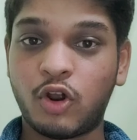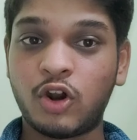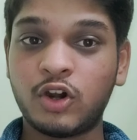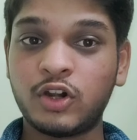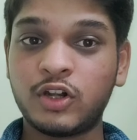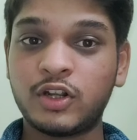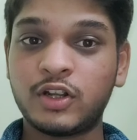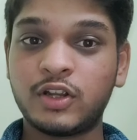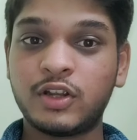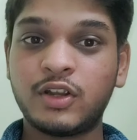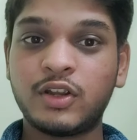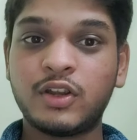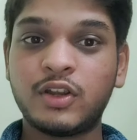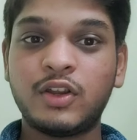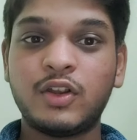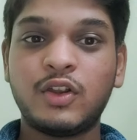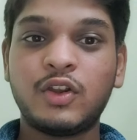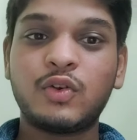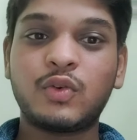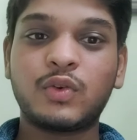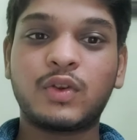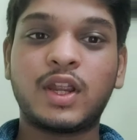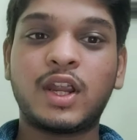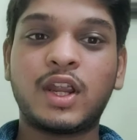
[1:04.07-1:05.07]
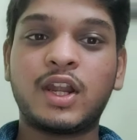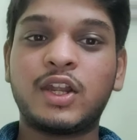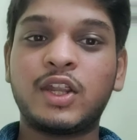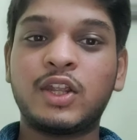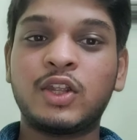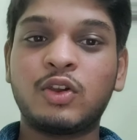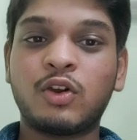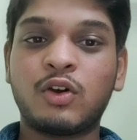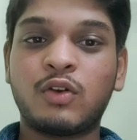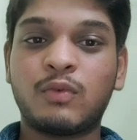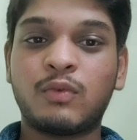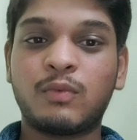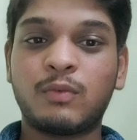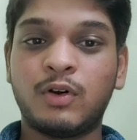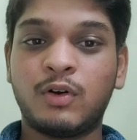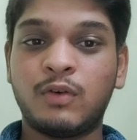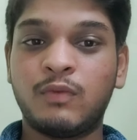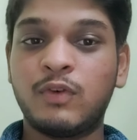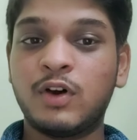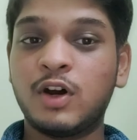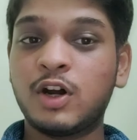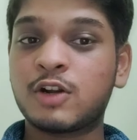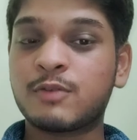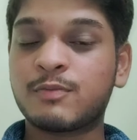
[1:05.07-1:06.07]
a plot to getting your
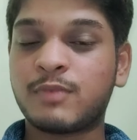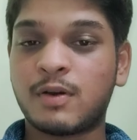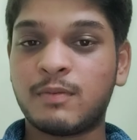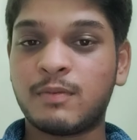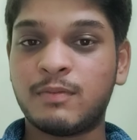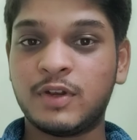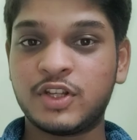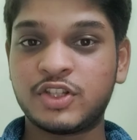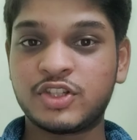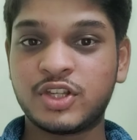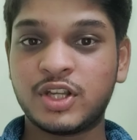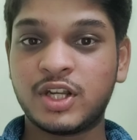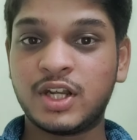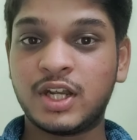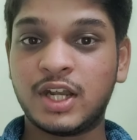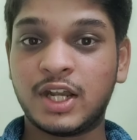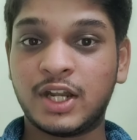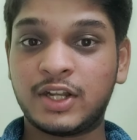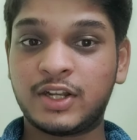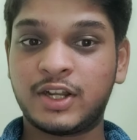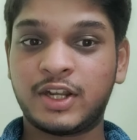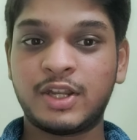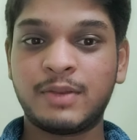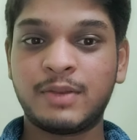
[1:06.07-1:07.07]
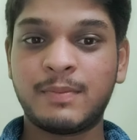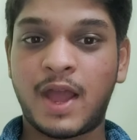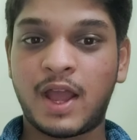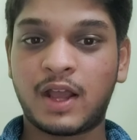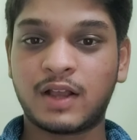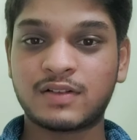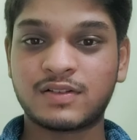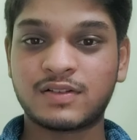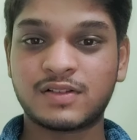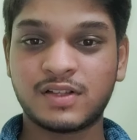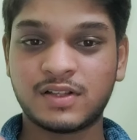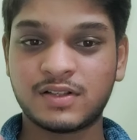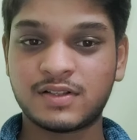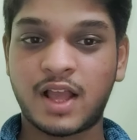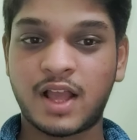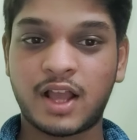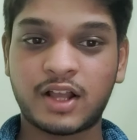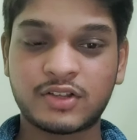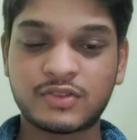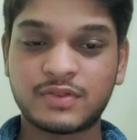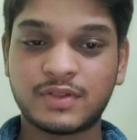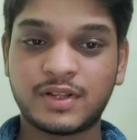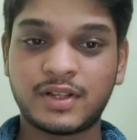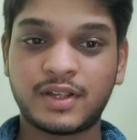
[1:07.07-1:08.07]
work published in literary
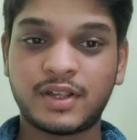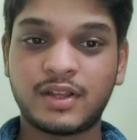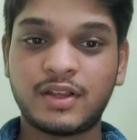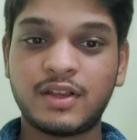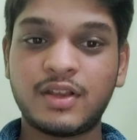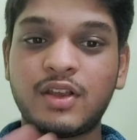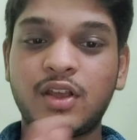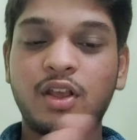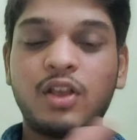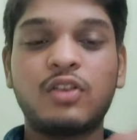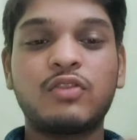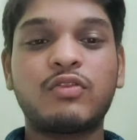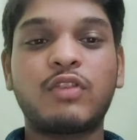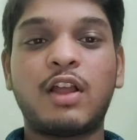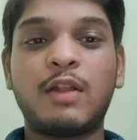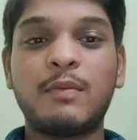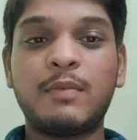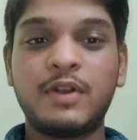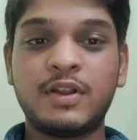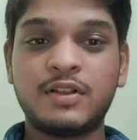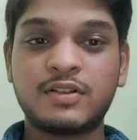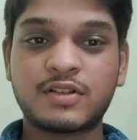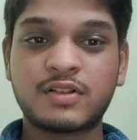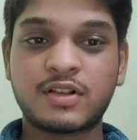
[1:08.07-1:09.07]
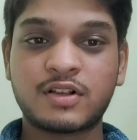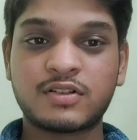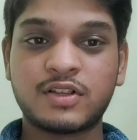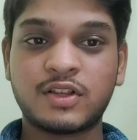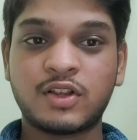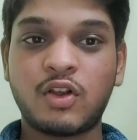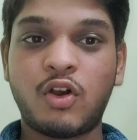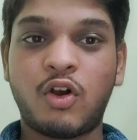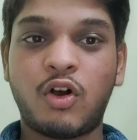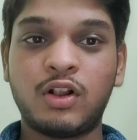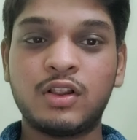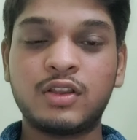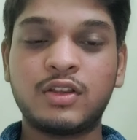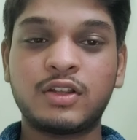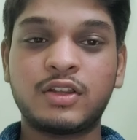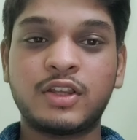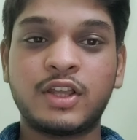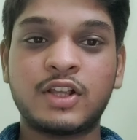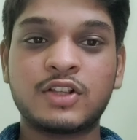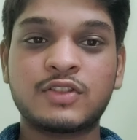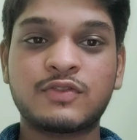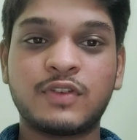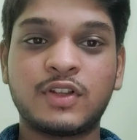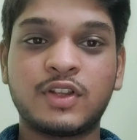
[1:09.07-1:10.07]
magazines actually. So I'll be discussing
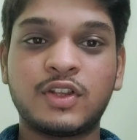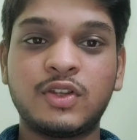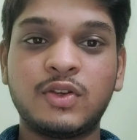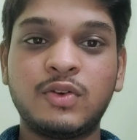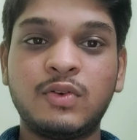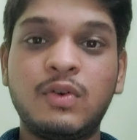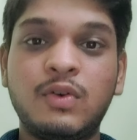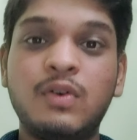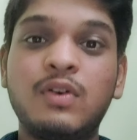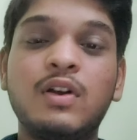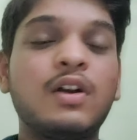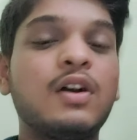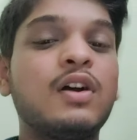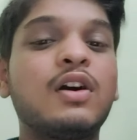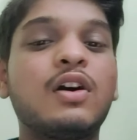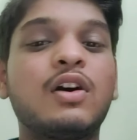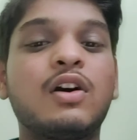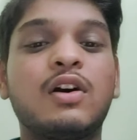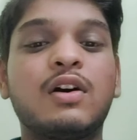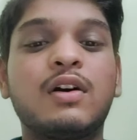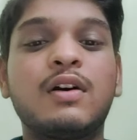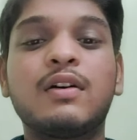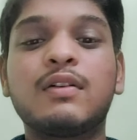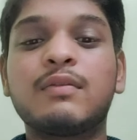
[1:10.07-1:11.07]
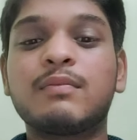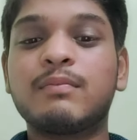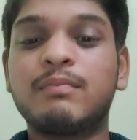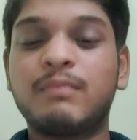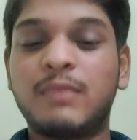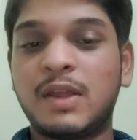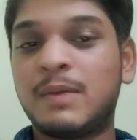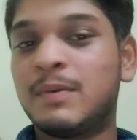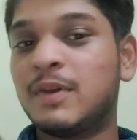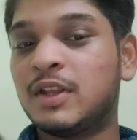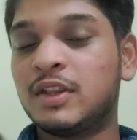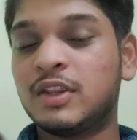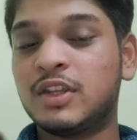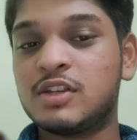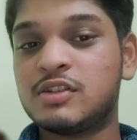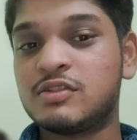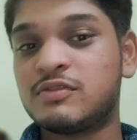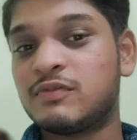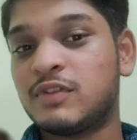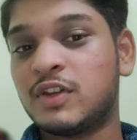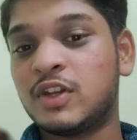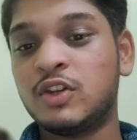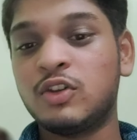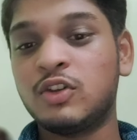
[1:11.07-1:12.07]
all the things with you, maybe
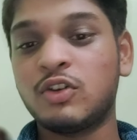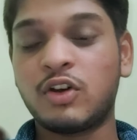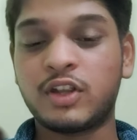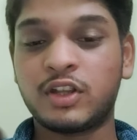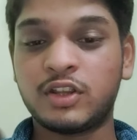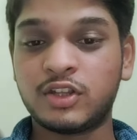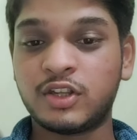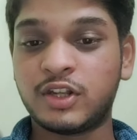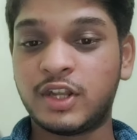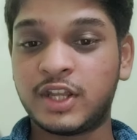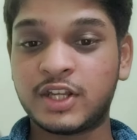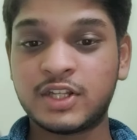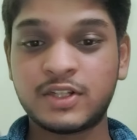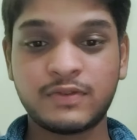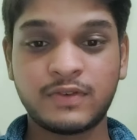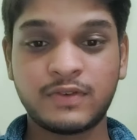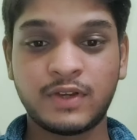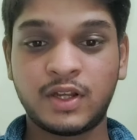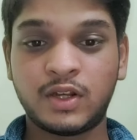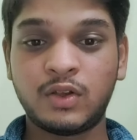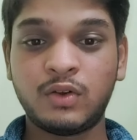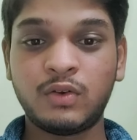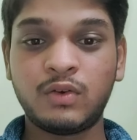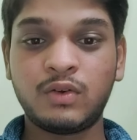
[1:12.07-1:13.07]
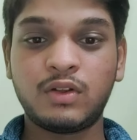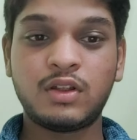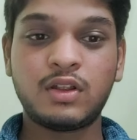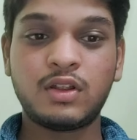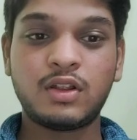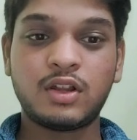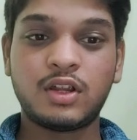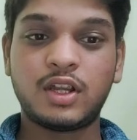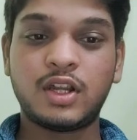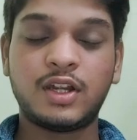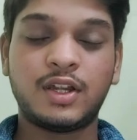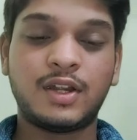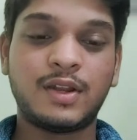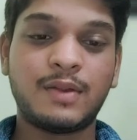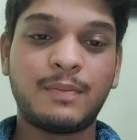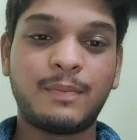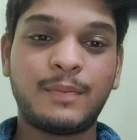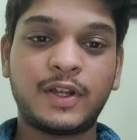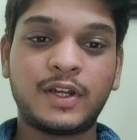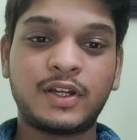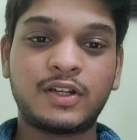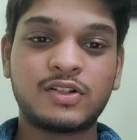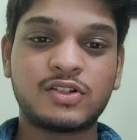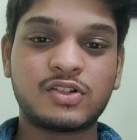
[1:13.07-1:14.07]
in this video or in the next video.
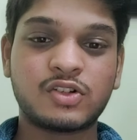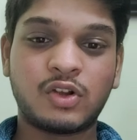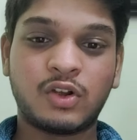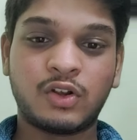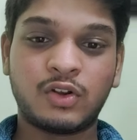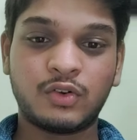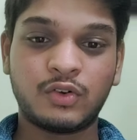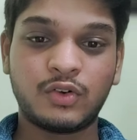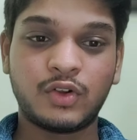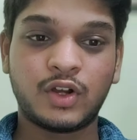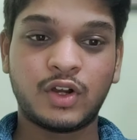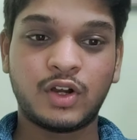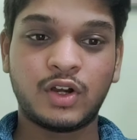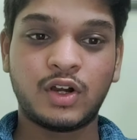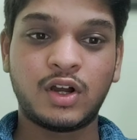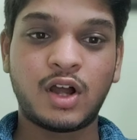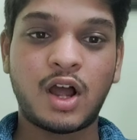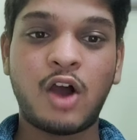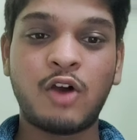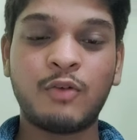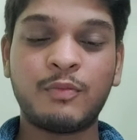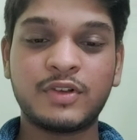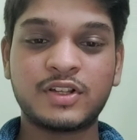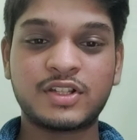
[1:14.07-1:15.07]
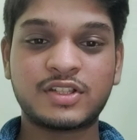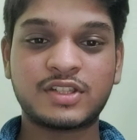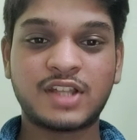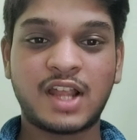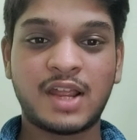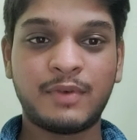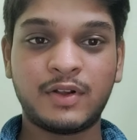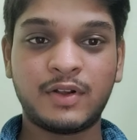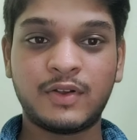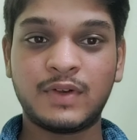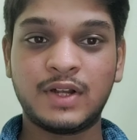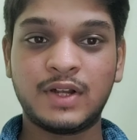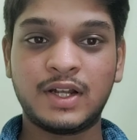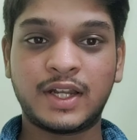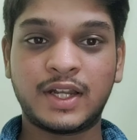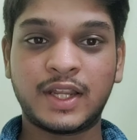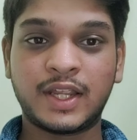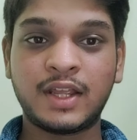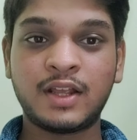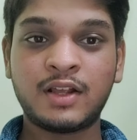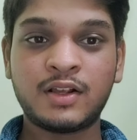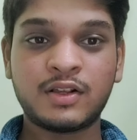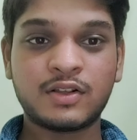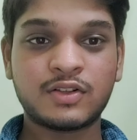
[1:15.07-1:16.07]
It depends on how much time it
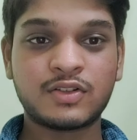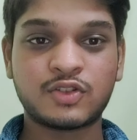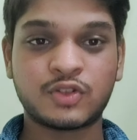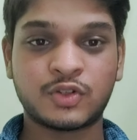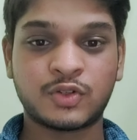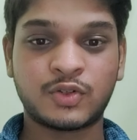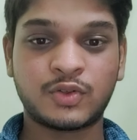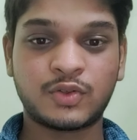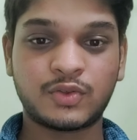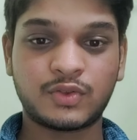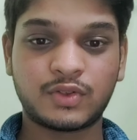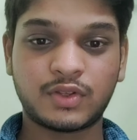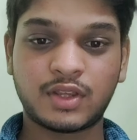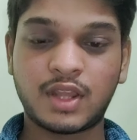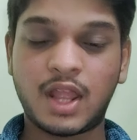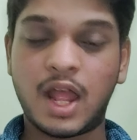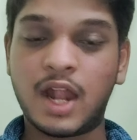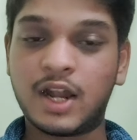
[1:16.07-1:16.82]
will take. So